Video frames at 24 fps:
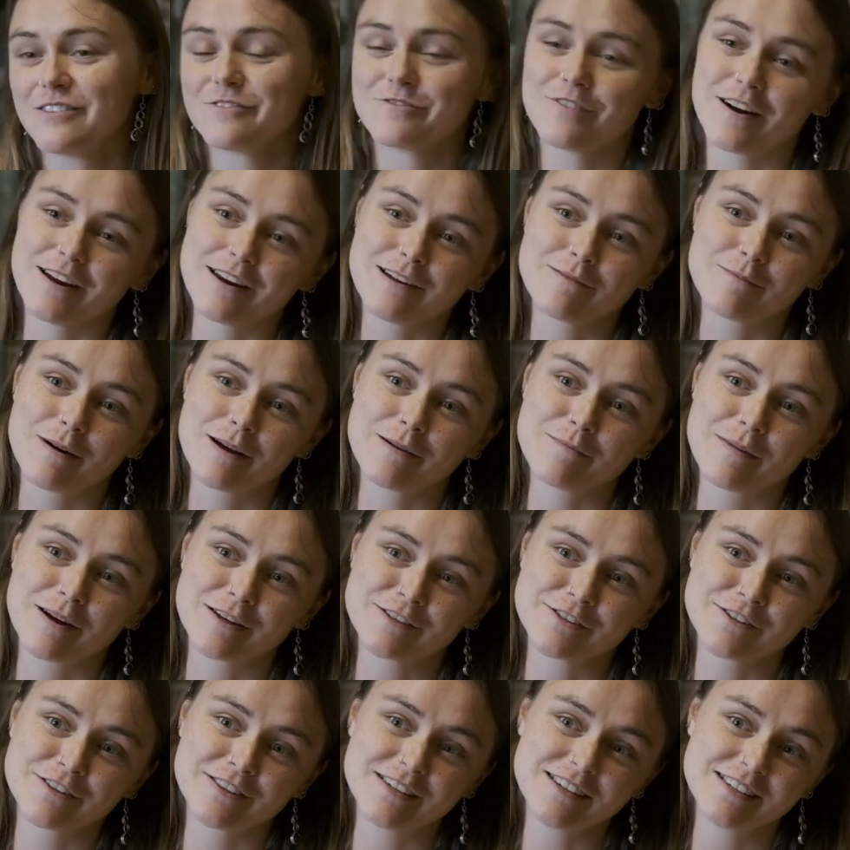writing my
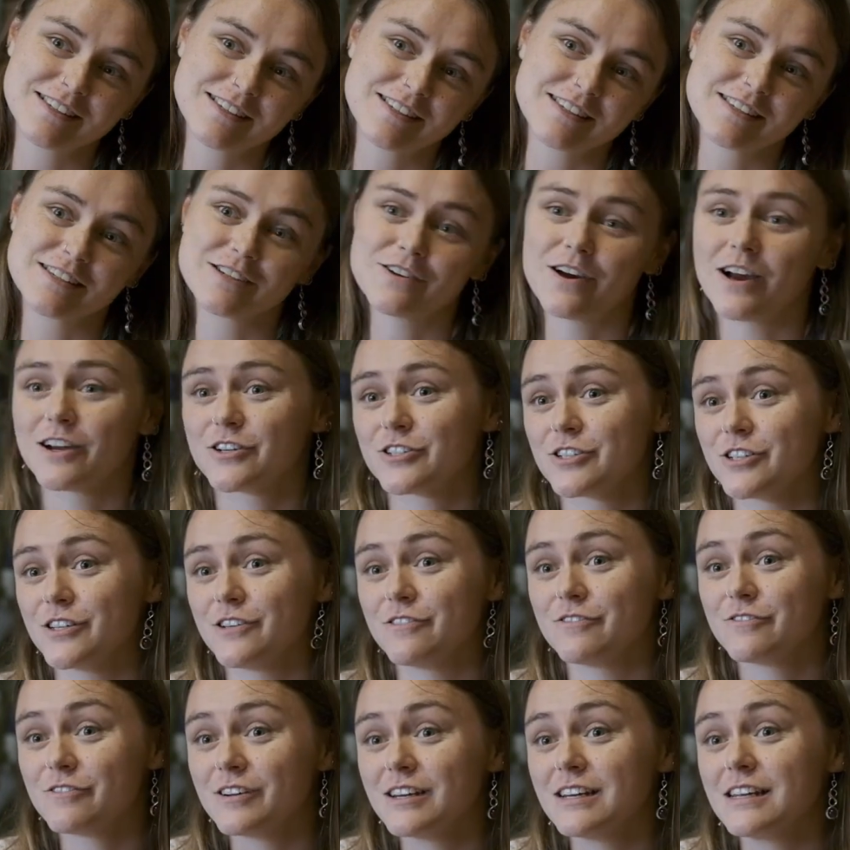master thesis to
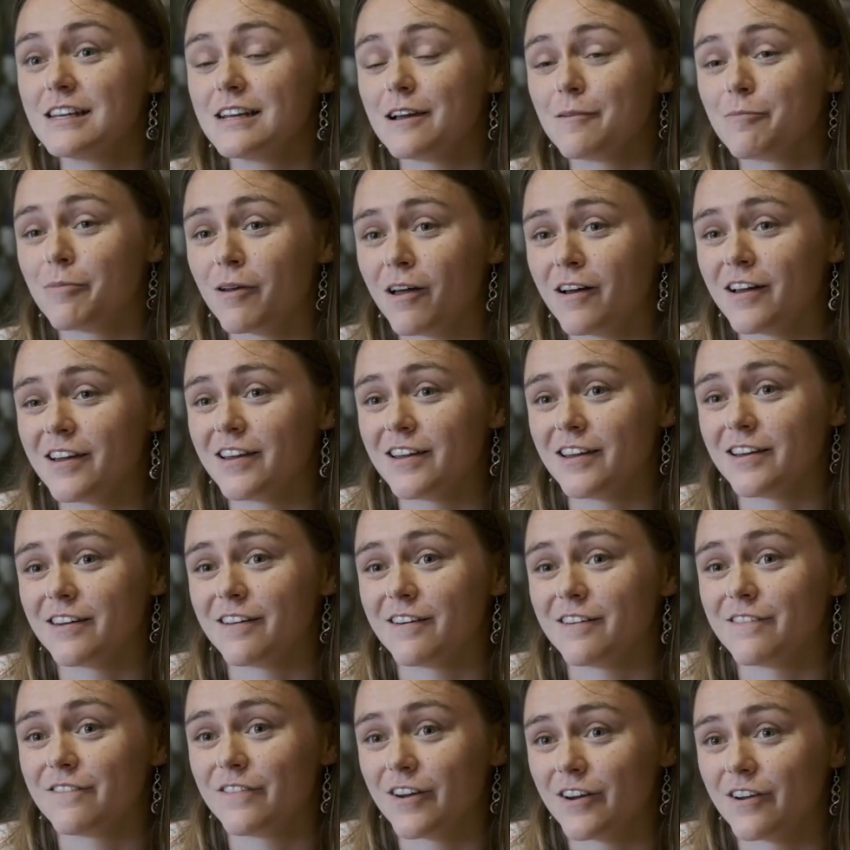actually really applying it
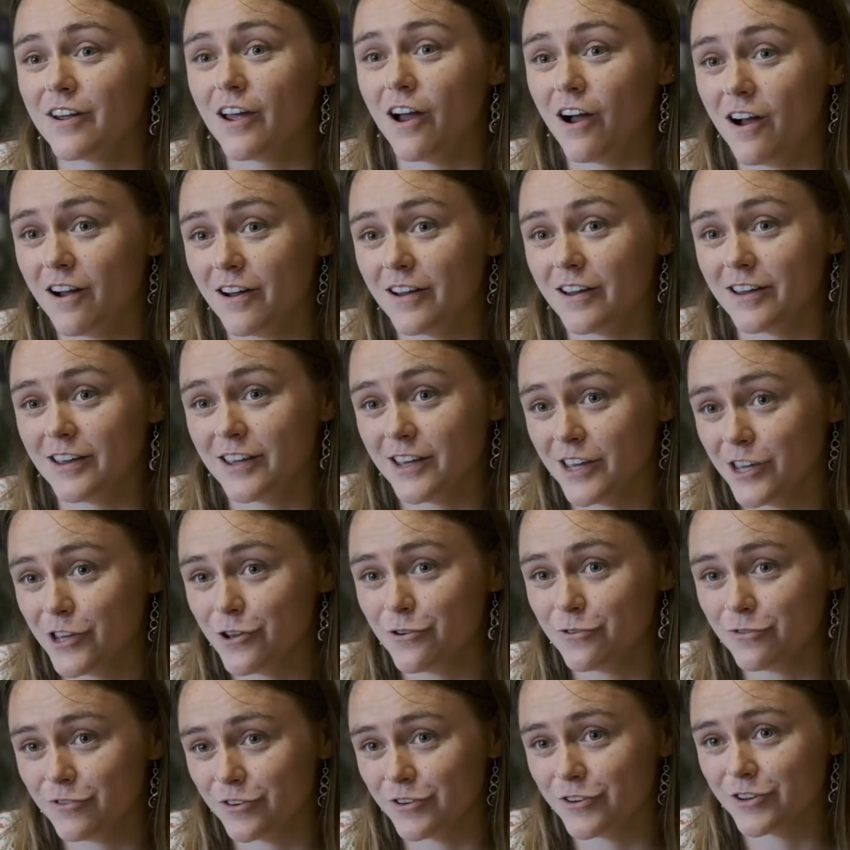on a very high
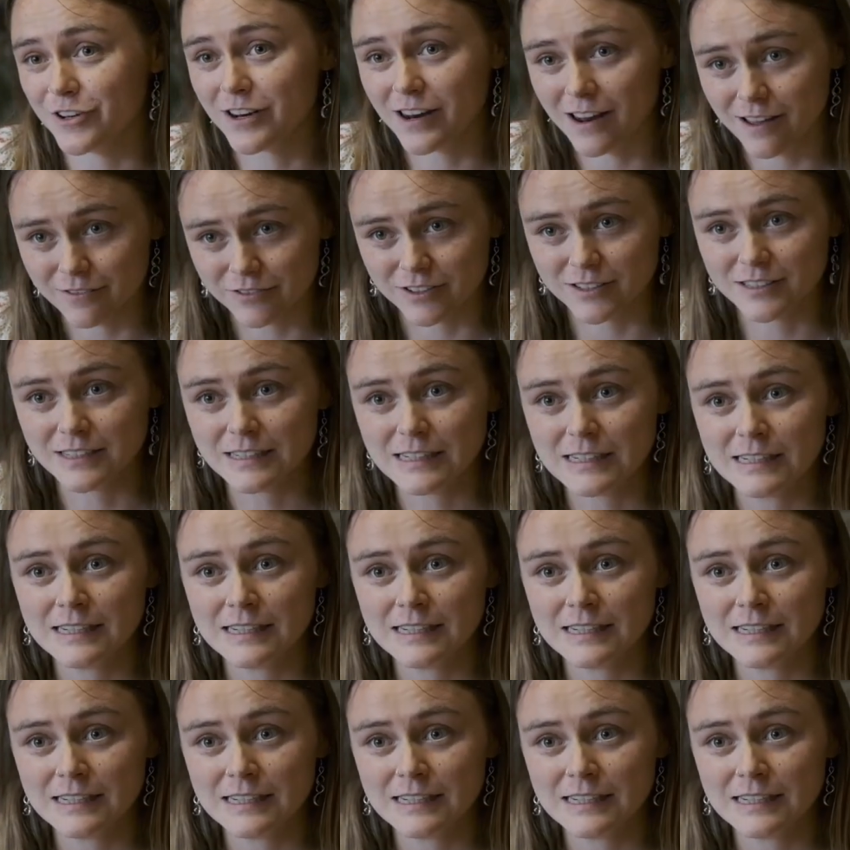EU-funded level,